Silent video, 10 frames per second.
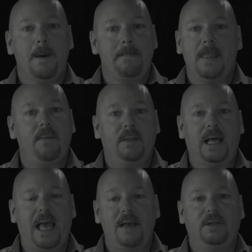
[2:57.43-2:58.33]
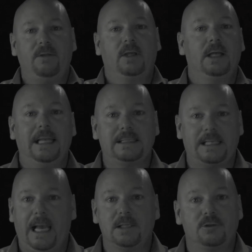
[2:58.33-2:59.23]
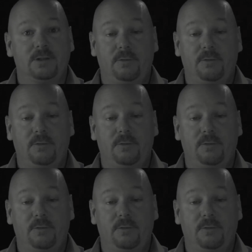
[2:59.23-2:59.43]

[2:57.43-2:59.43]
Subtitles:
Not that I have anything against counselors.